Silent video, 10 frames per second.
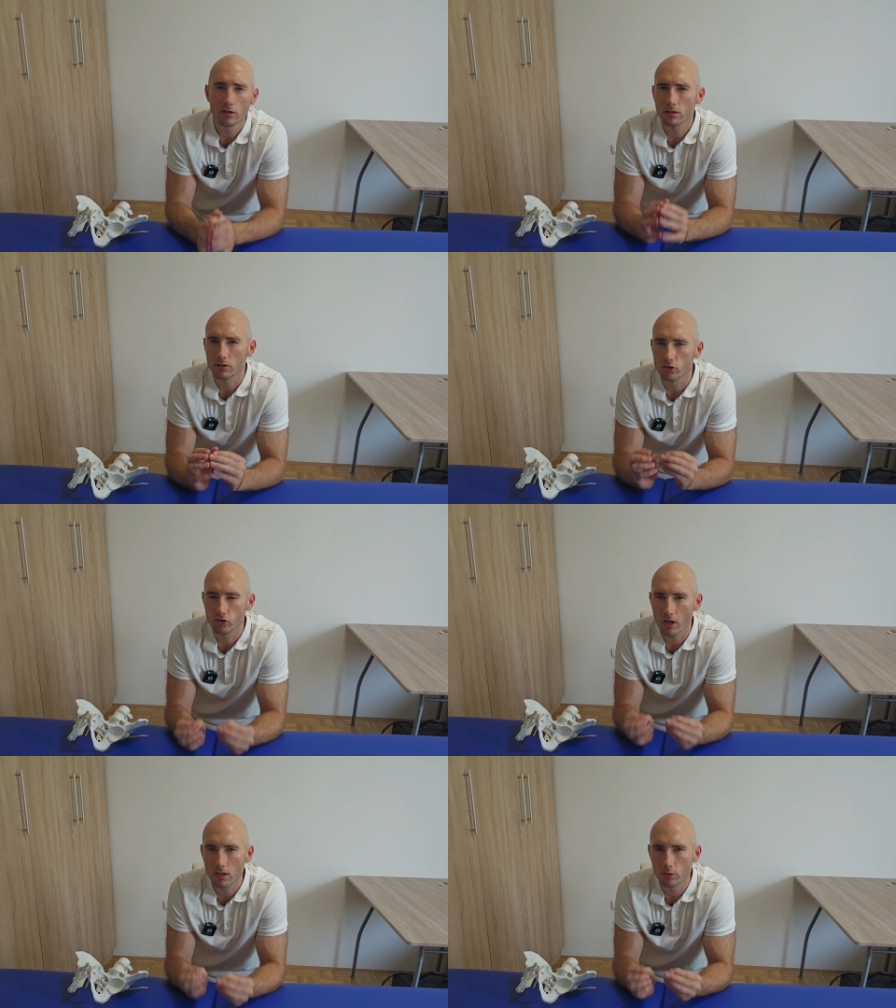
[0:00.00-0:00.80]
not a
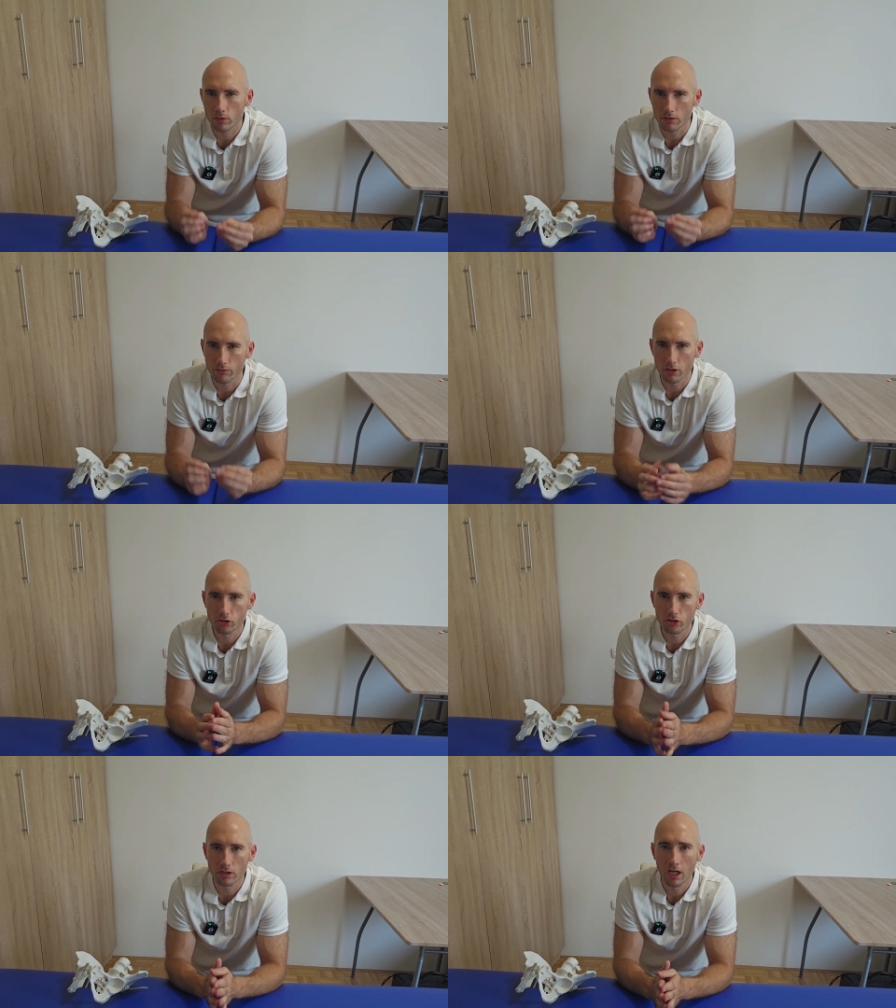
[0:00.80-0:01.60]
general
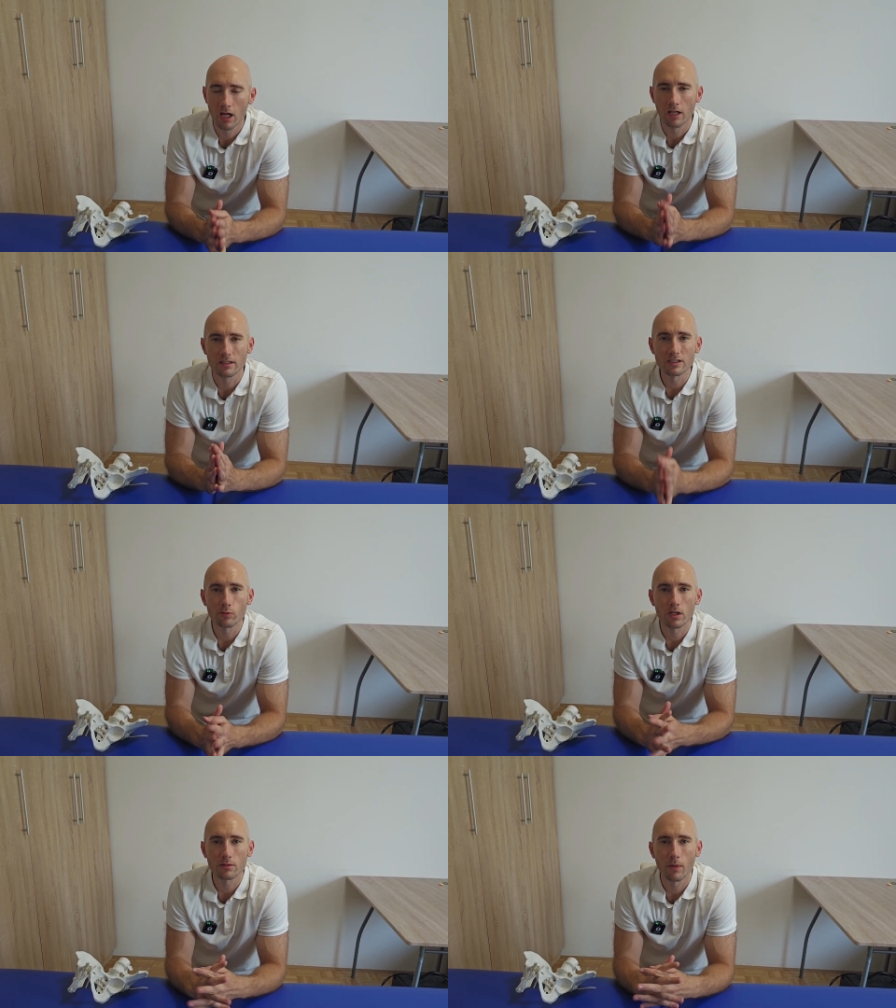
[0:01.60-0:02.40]
version,
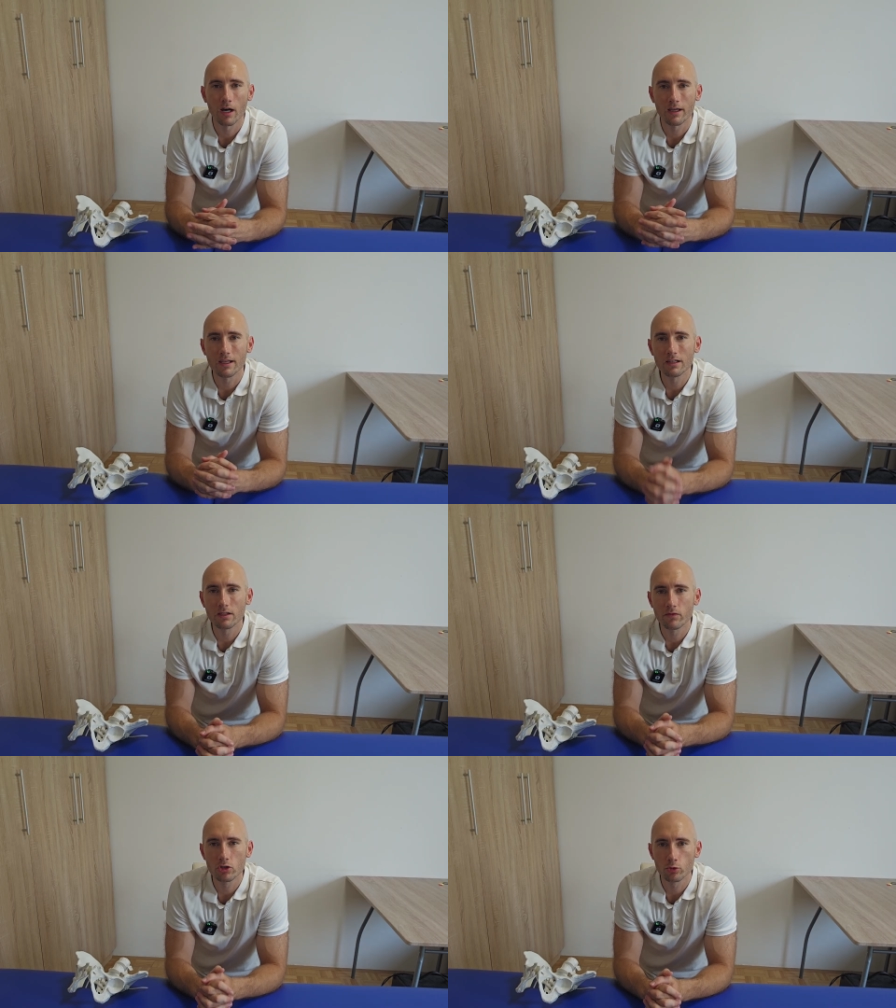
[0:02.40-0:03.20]
that's what my
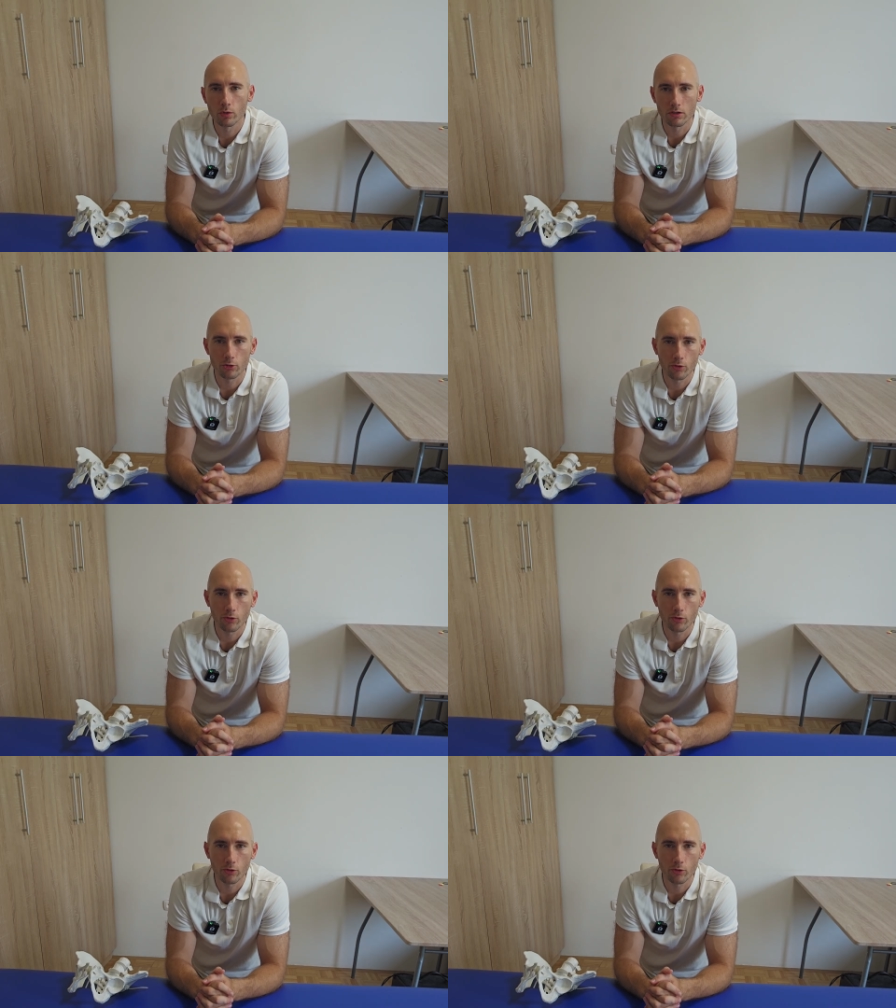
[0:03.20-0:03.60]
individual